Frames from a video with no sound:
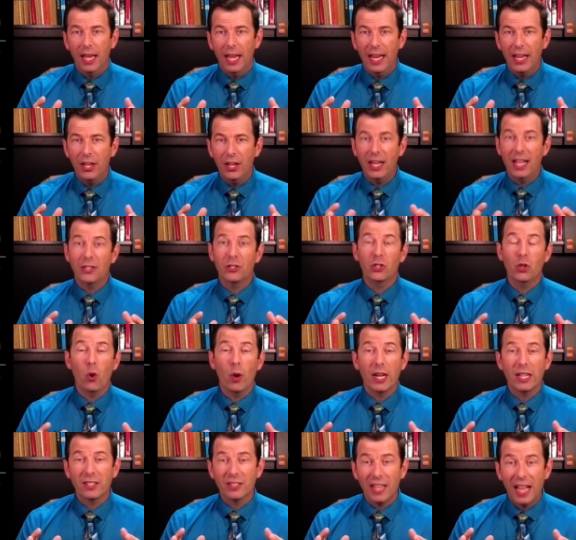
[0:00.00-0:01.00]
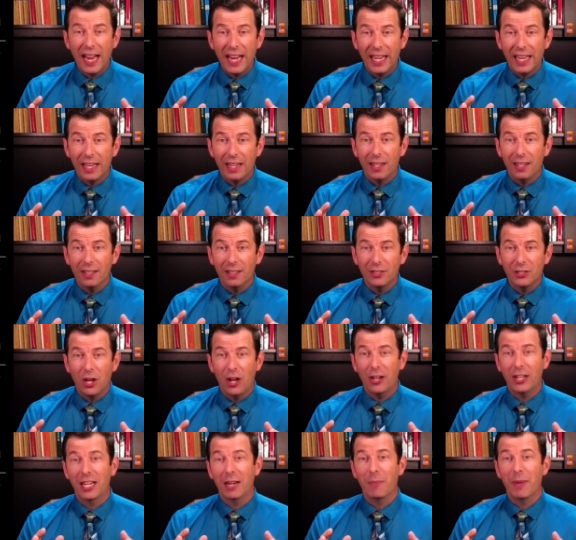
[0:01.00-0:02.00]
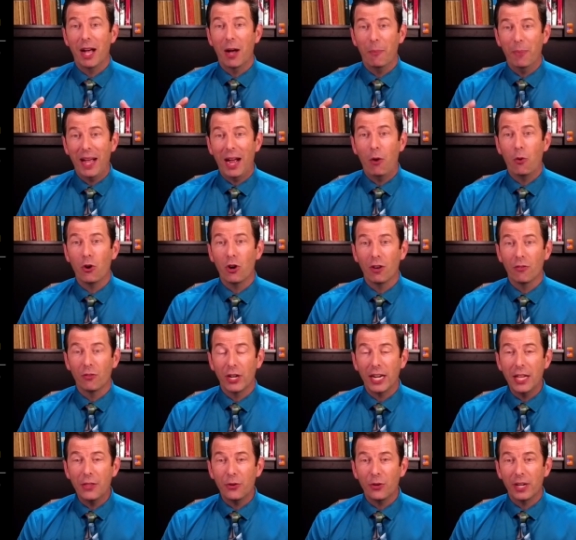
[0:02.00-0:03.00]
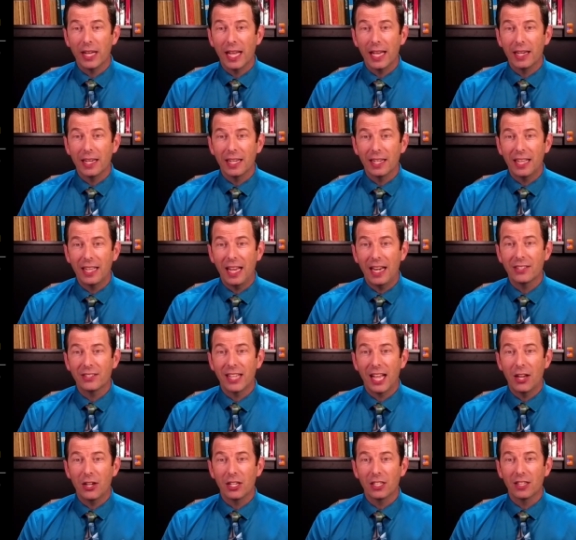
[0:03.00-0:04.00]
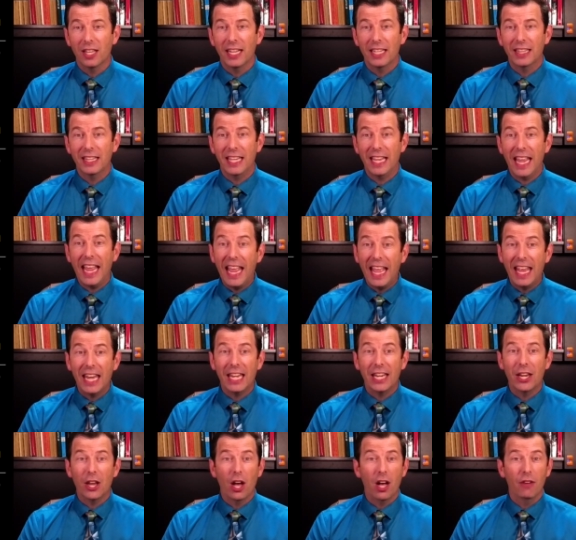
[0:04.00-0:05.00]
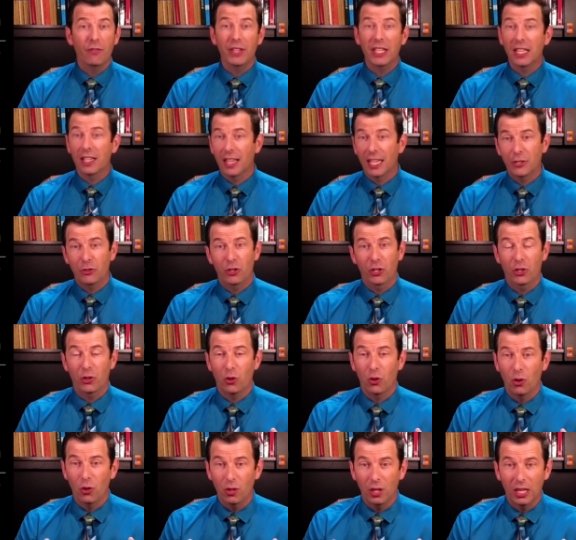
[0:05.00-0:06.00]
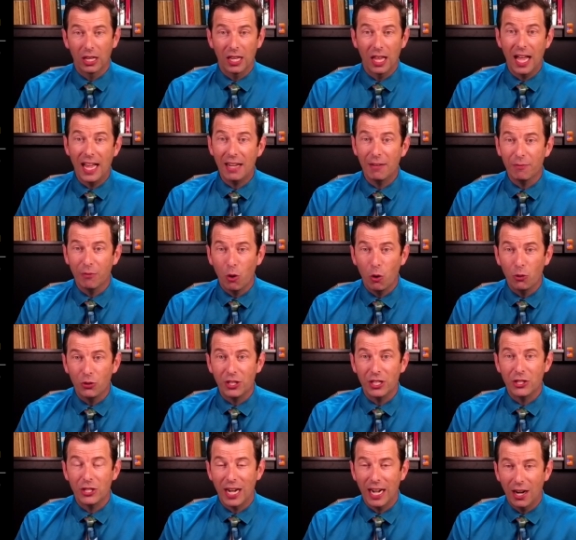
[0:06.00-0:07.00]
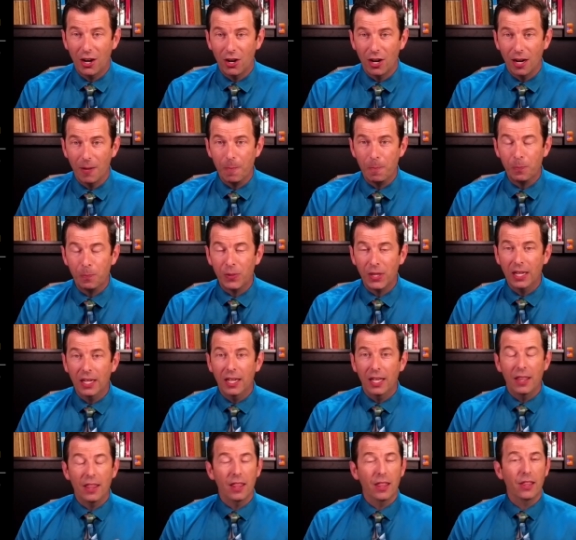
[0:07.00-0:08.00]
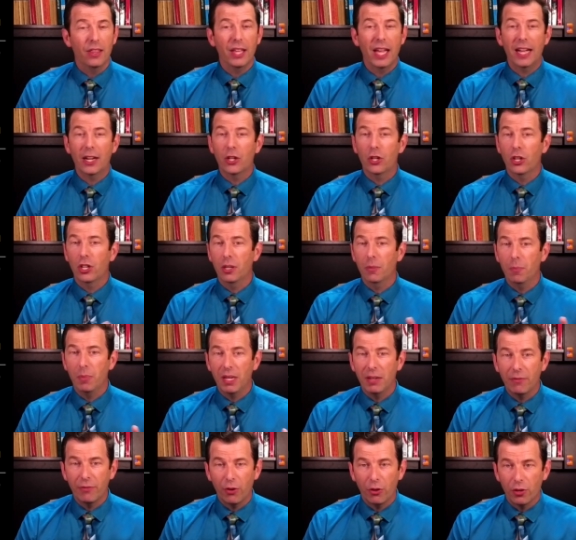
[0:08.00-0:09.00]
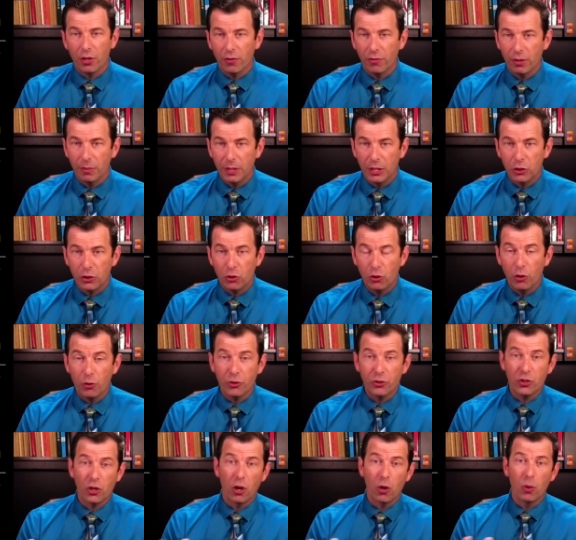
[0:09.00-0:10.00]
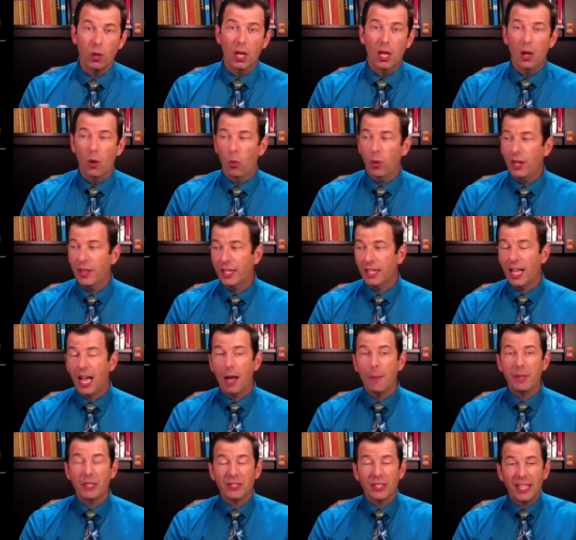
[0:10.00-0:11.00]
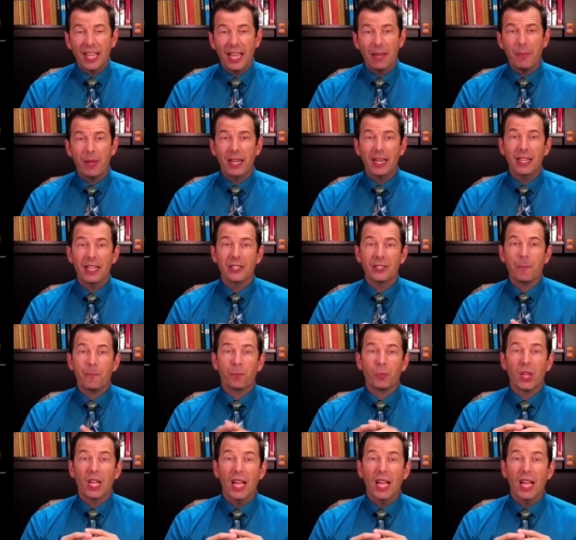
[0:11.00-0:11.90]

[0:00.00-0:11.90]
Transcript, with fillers: hey, you got so excited talking about power over Ethernet, it kind of sounded like the end of the electrical line voltage era. That couldn't be further from the truth. So, one of the comments that came in is,